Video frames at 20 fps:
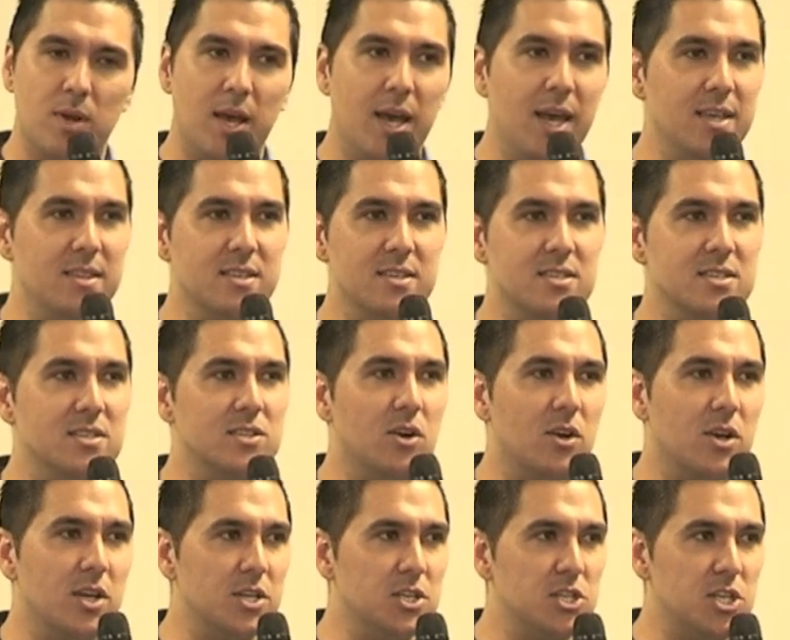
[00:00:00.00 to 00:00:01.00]
hey, this is
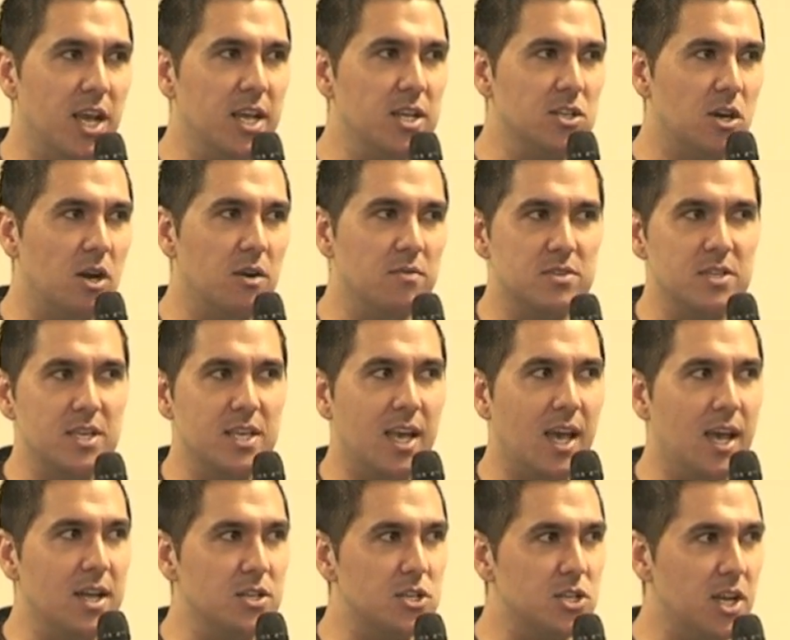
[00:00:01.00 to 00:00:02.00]
not going to change. I obviously
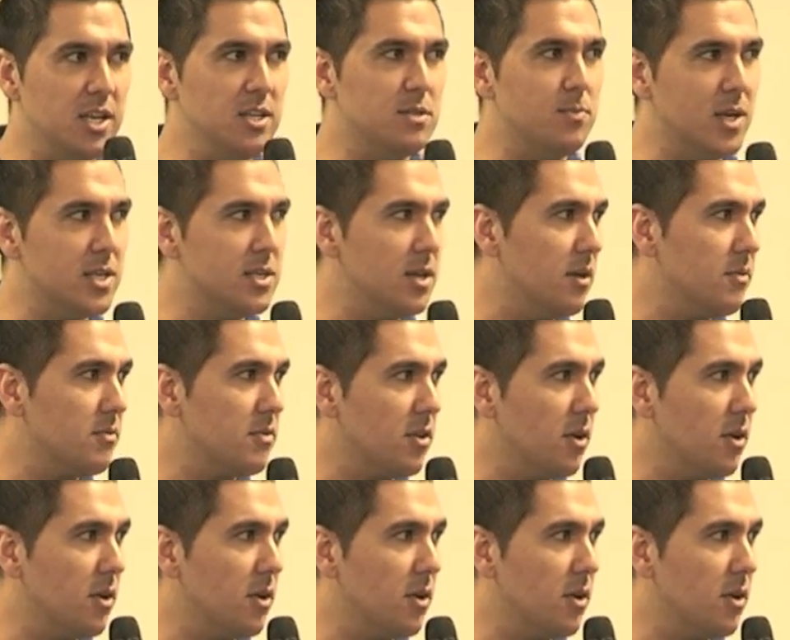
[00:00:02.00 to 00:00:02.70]
can't change myself,